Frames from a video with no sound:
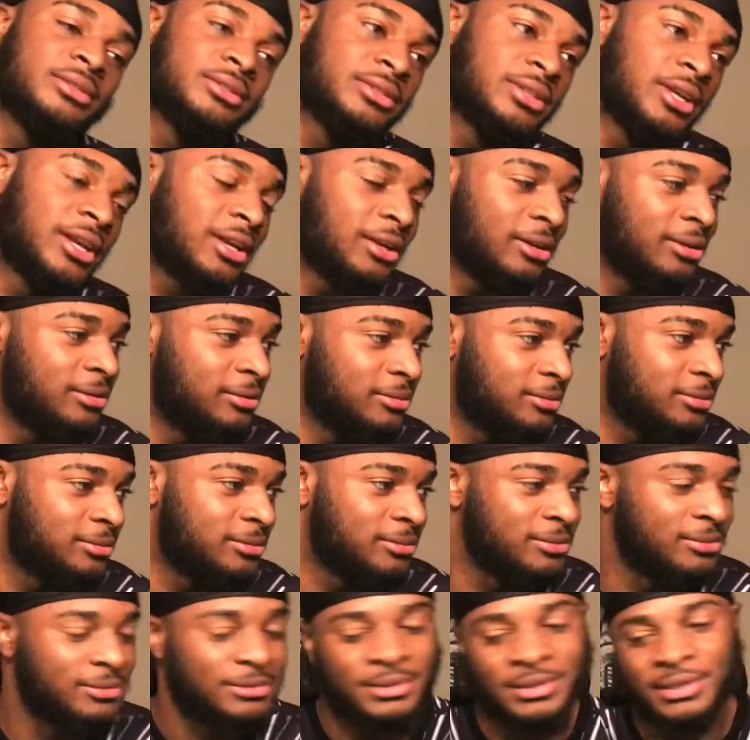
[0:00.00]
damn.
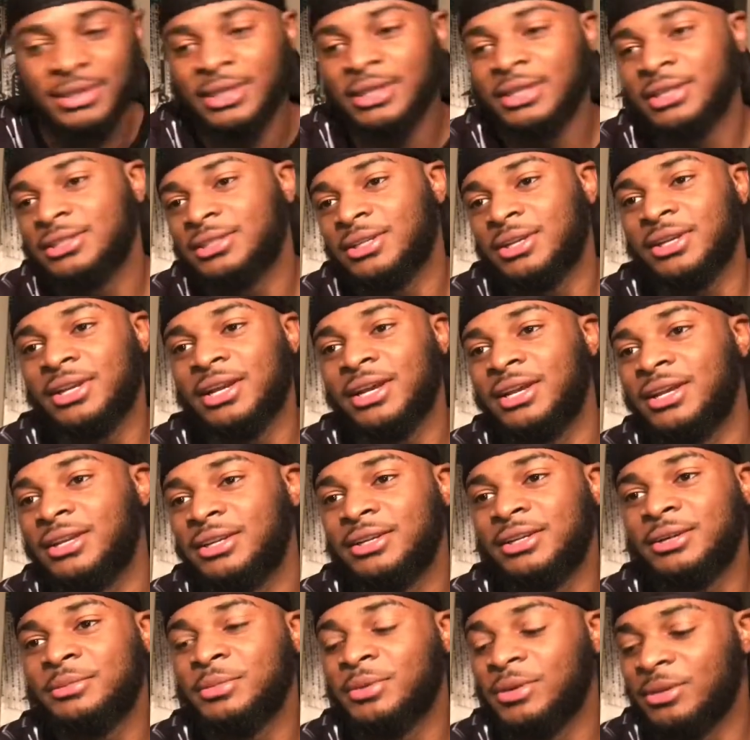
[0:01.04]
So I got a
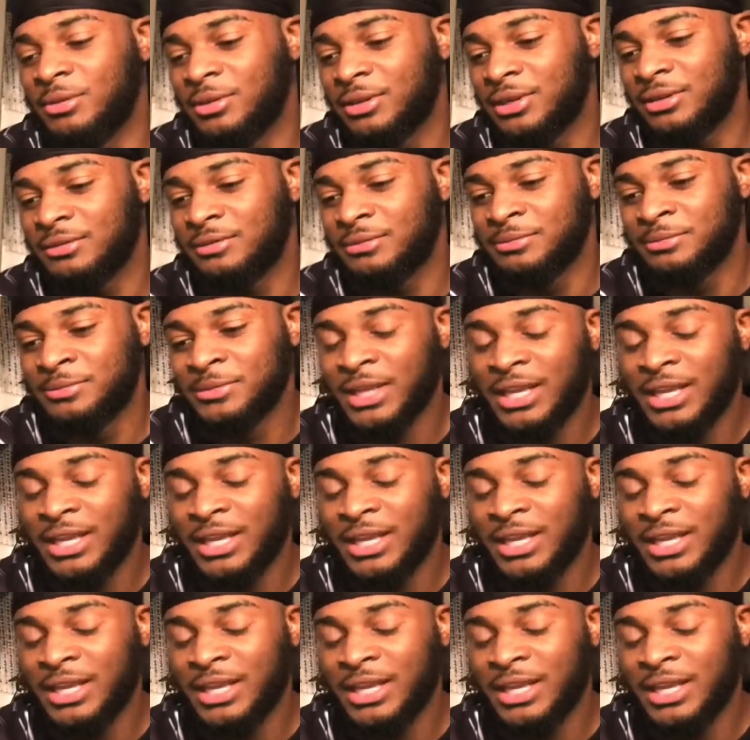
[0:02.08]
number or whatever.